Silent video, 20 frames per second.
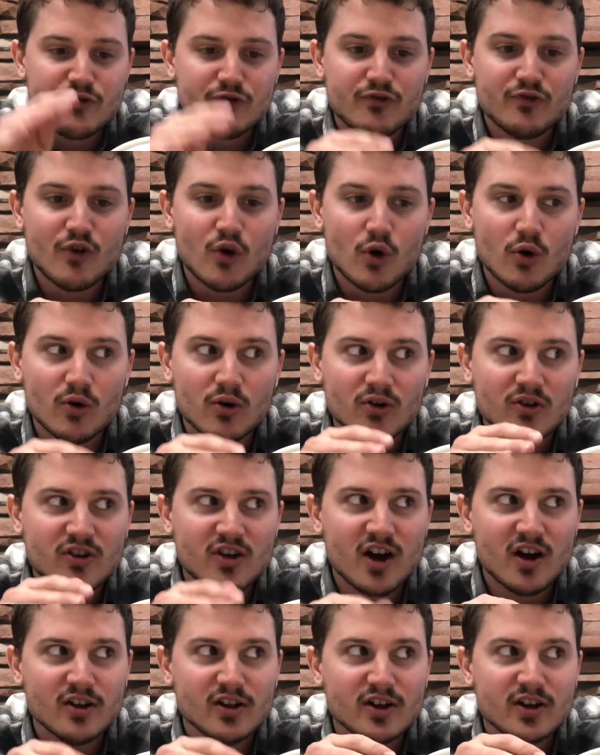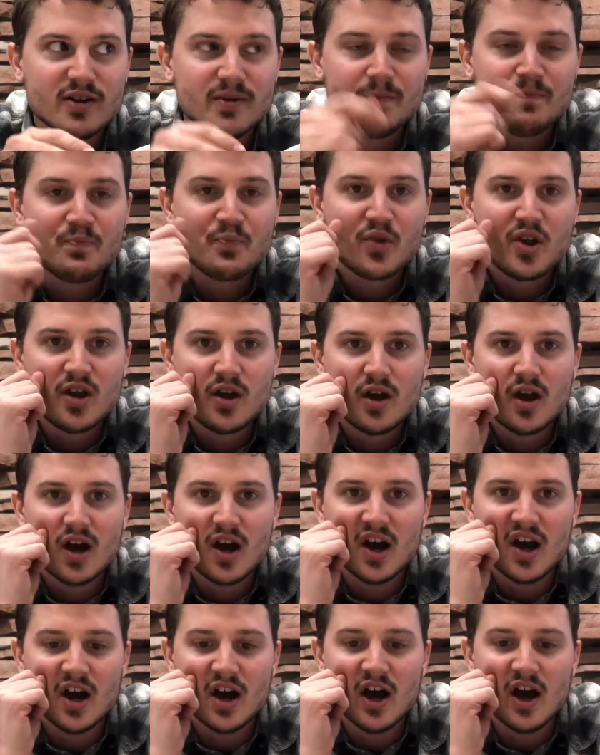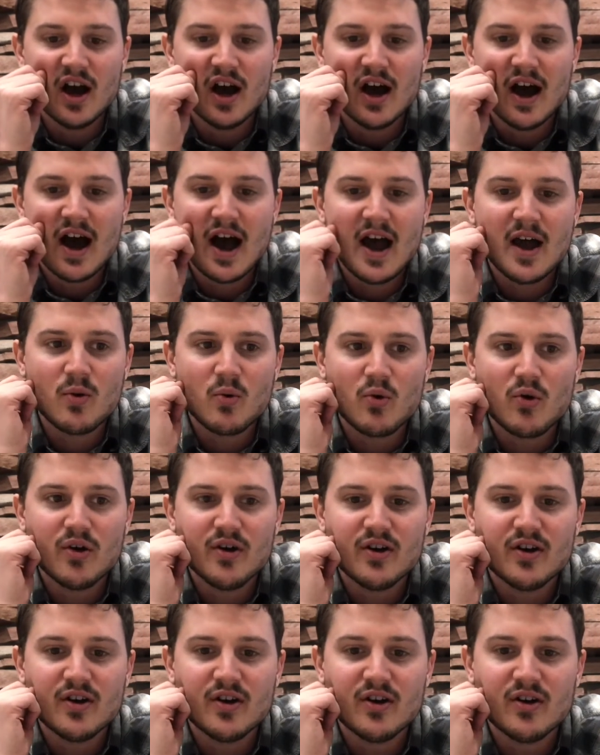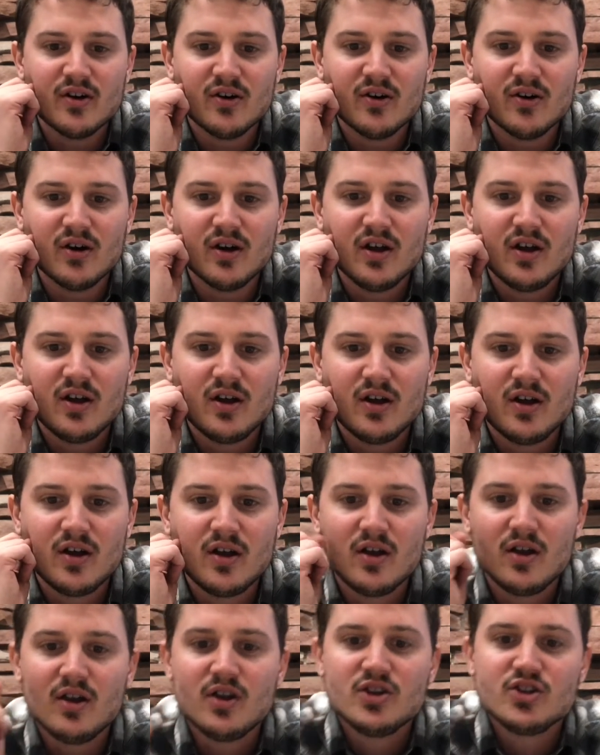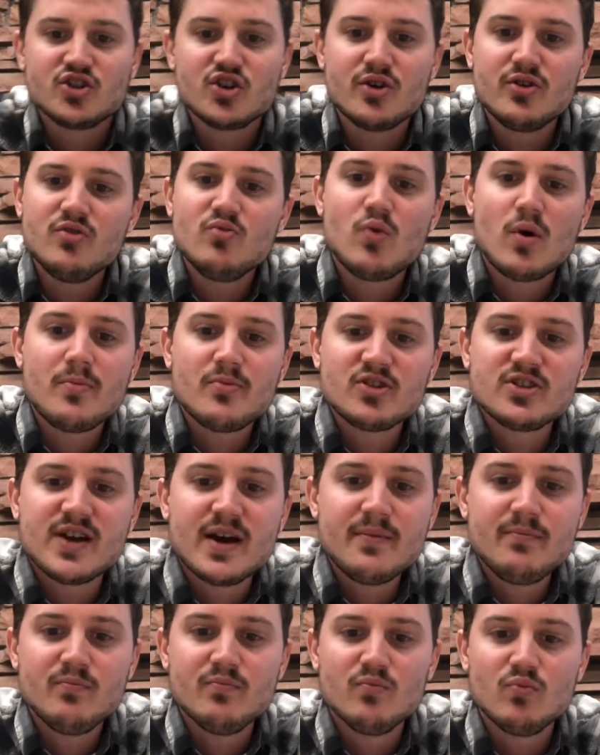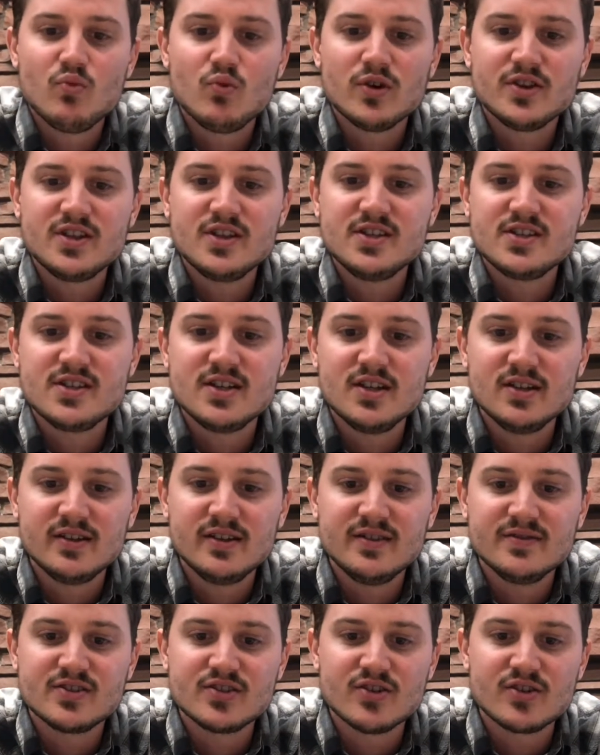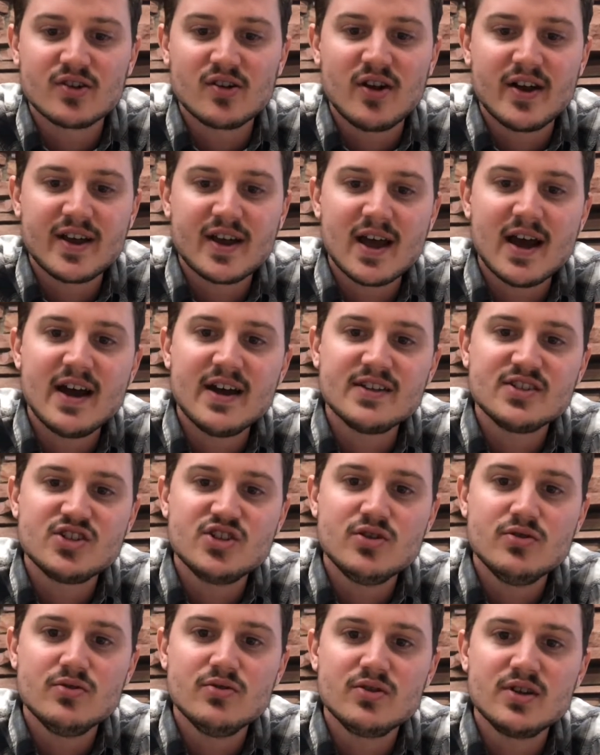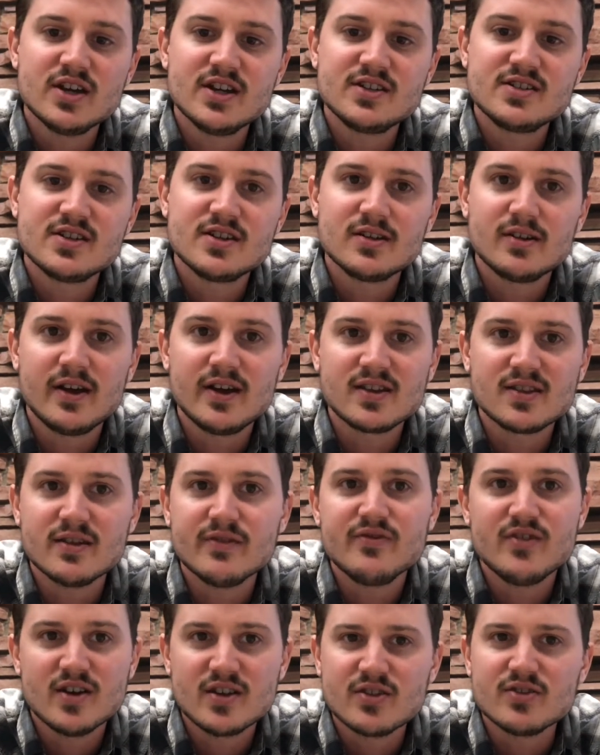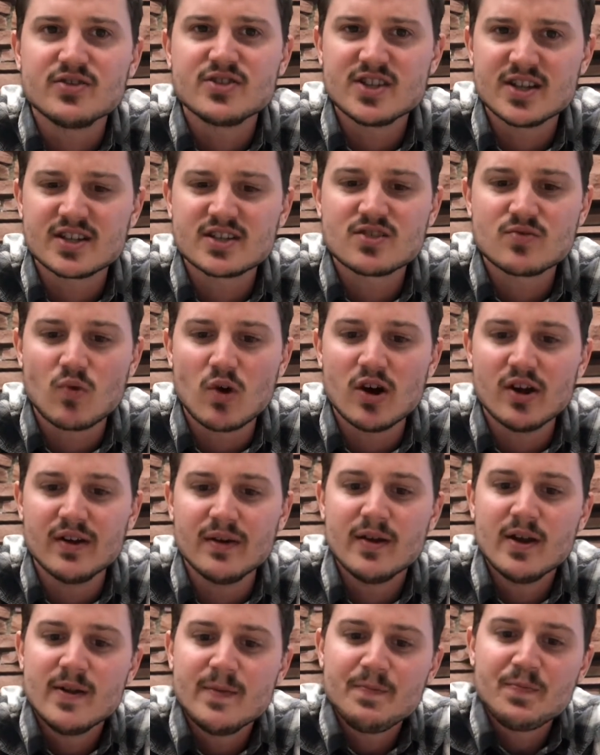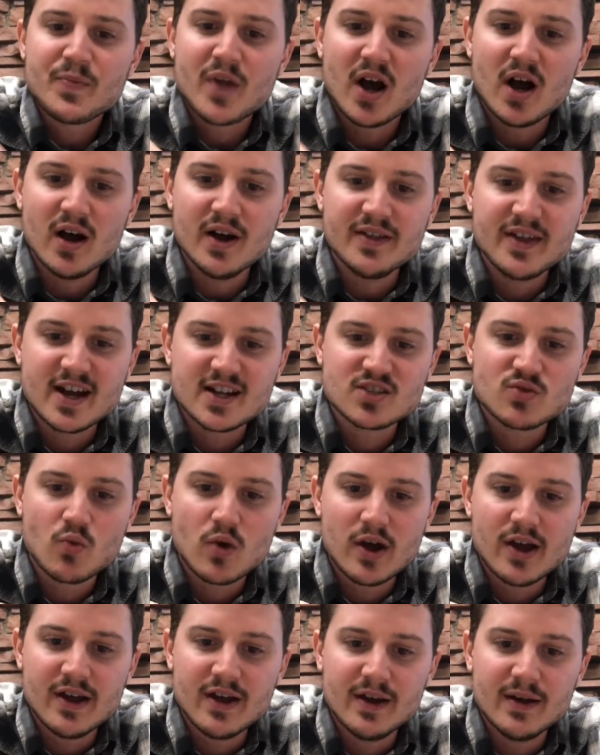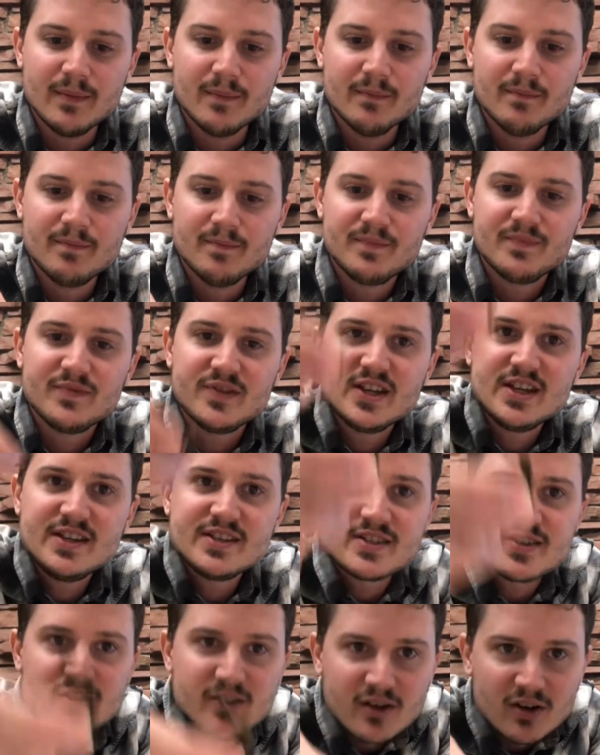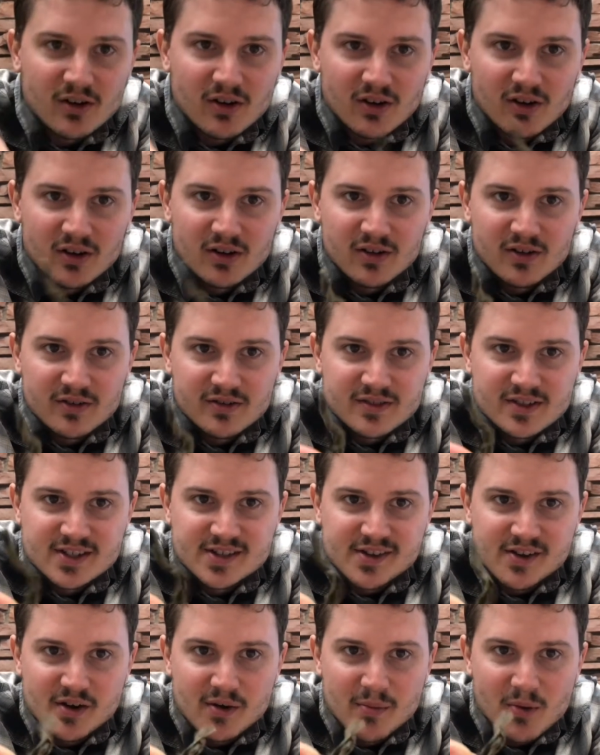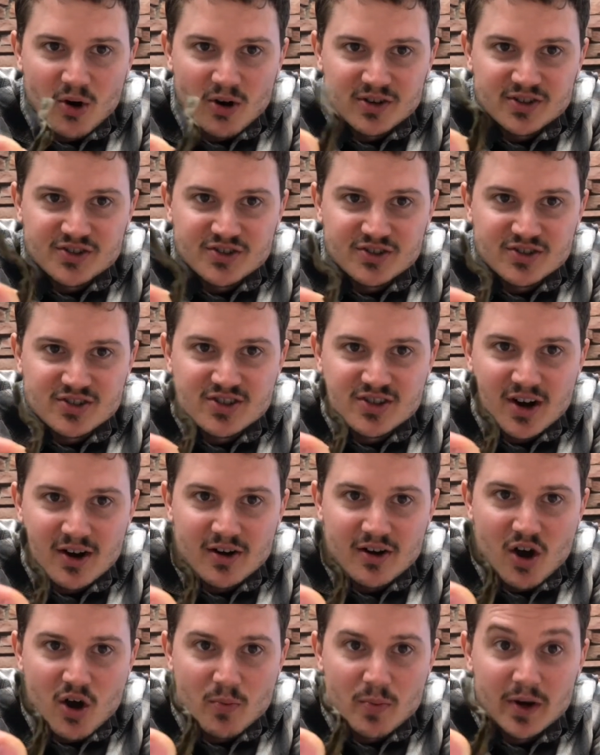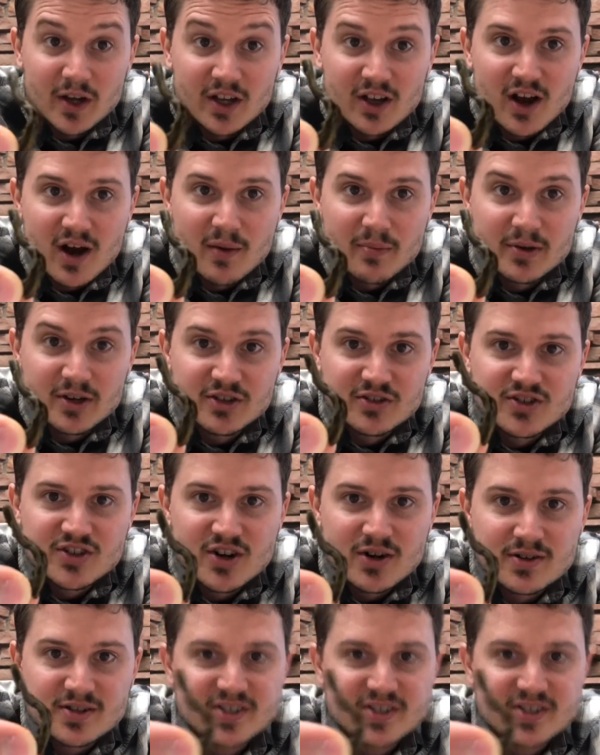full color. I will show you one more time what these tea leaves look like. As you get to the fifth or sixth one, that's when these little morsels start opening up and you start